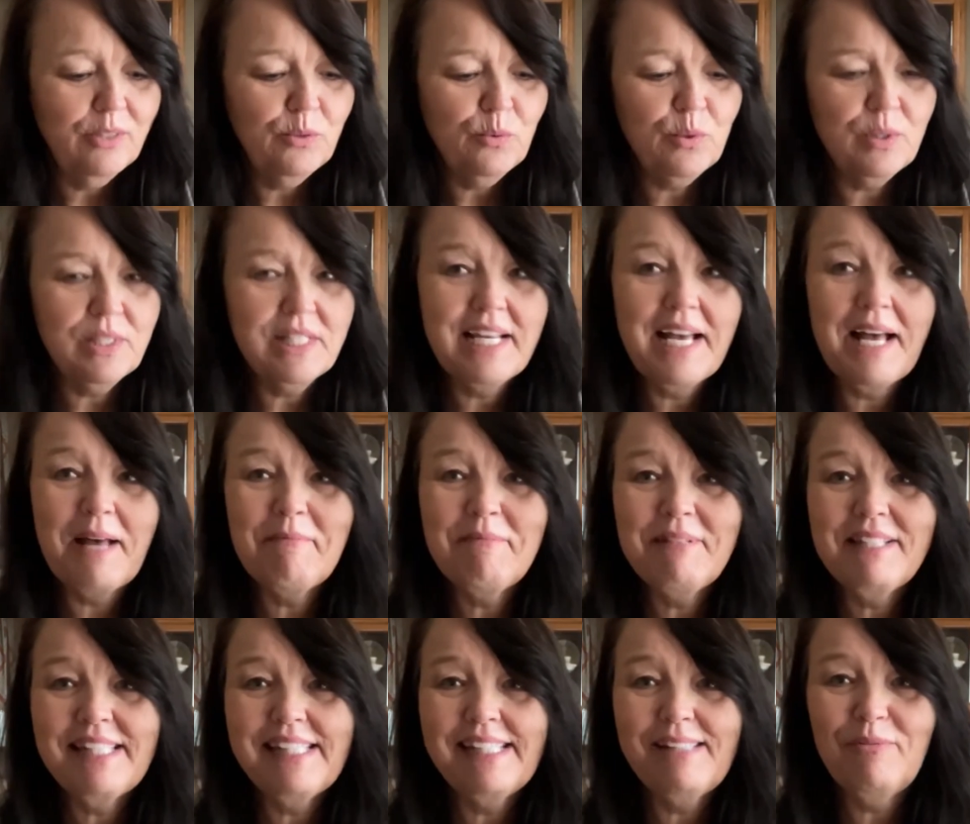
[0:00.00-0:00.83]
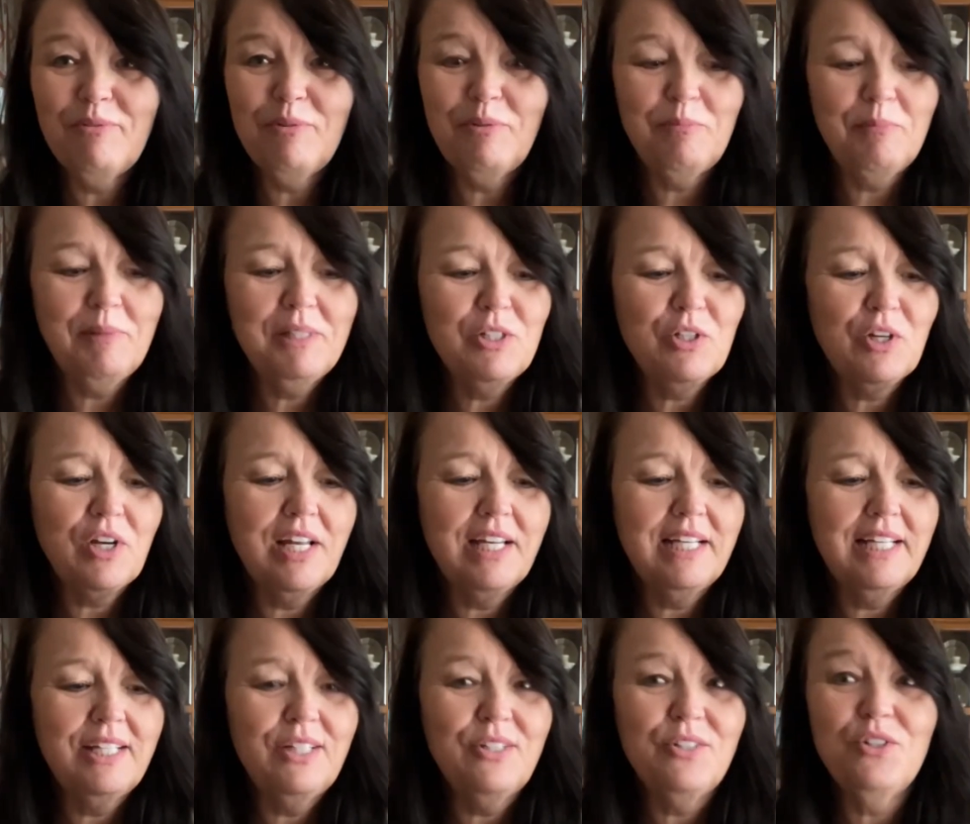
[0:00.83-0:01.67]
What time is it with me trying
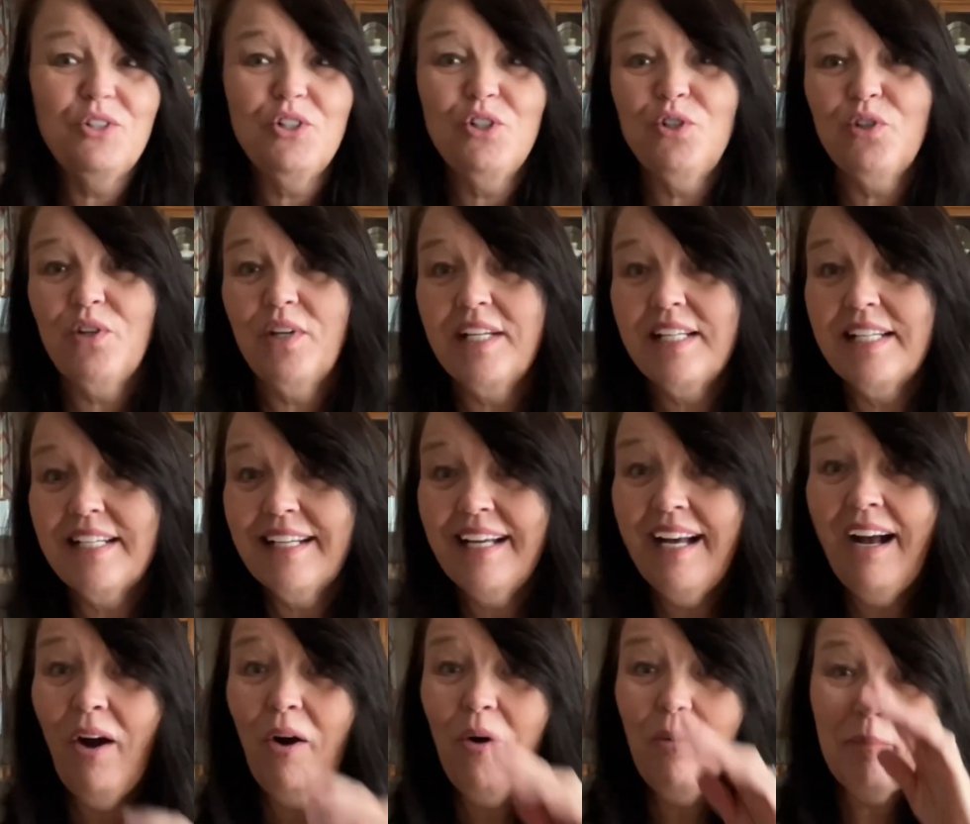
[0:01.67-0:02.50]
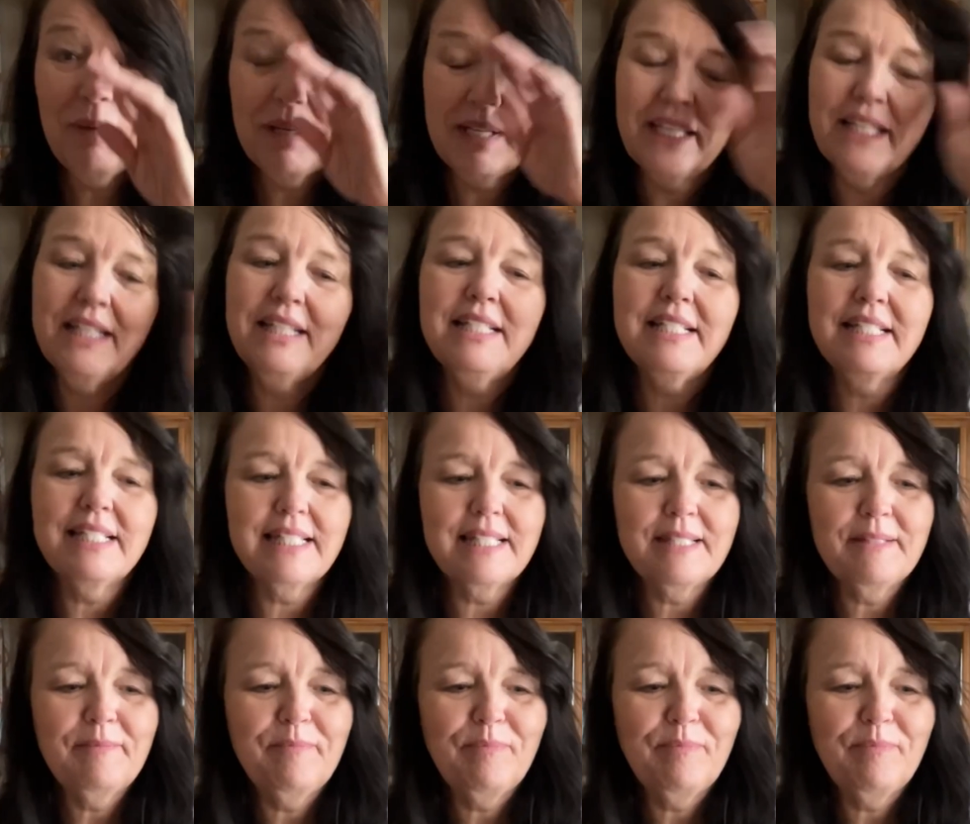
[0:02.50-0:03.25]
to energy drink? Oh my goodness.